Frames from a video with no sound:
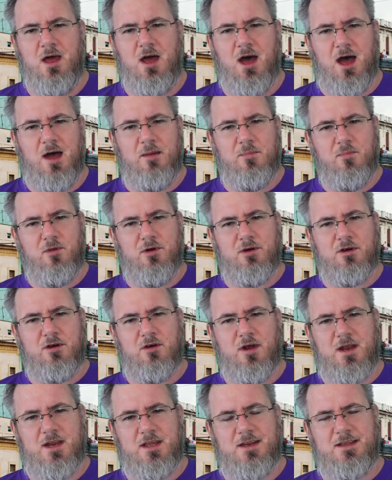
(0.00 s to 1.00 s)
Onboard
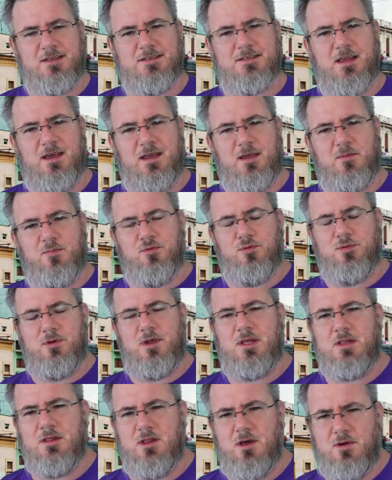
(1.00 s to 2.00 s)
credit is like
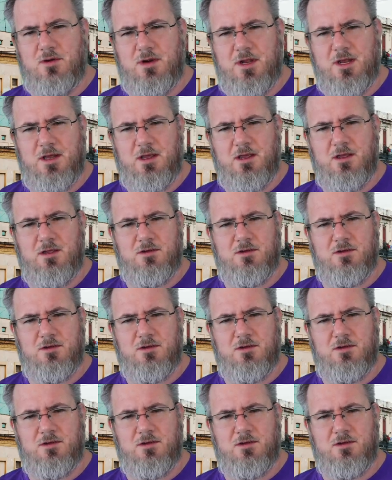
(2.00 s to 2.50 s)
preloading